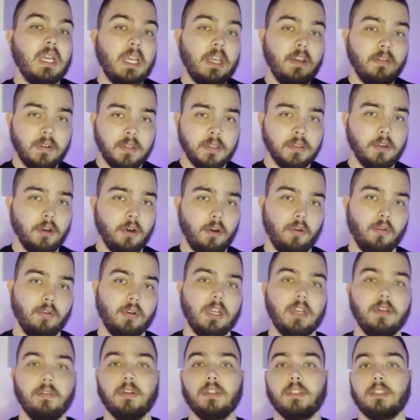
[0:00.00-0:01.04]
Even though
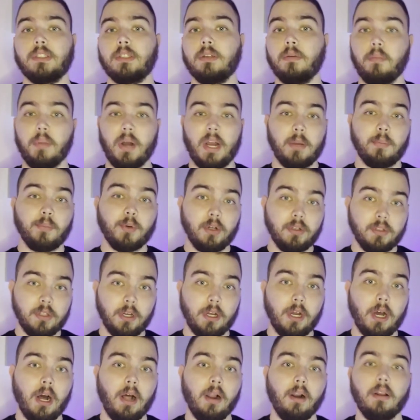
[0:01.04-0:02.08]
he was, by
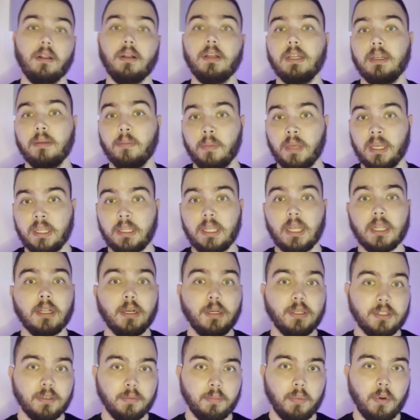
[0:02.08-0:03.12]
protocol,
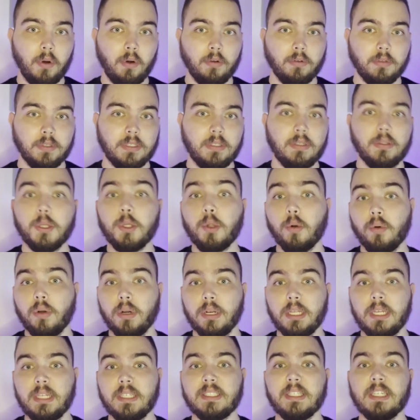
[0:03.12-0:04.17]
immediately supposed to
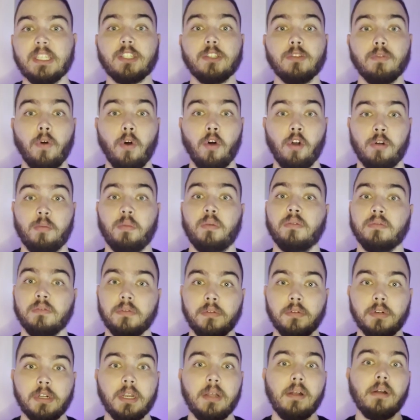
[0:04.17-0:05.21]
release a swarm of
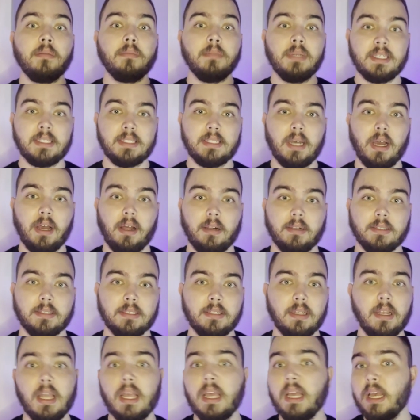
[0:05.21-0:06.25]
nuclear
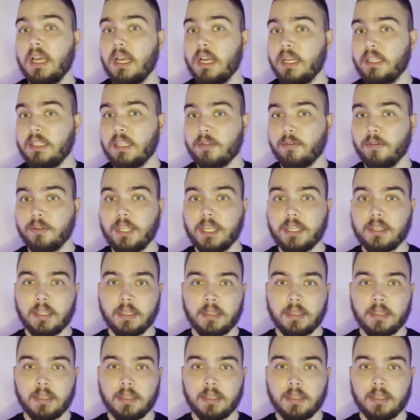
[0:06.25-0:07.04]
missiles that would hit a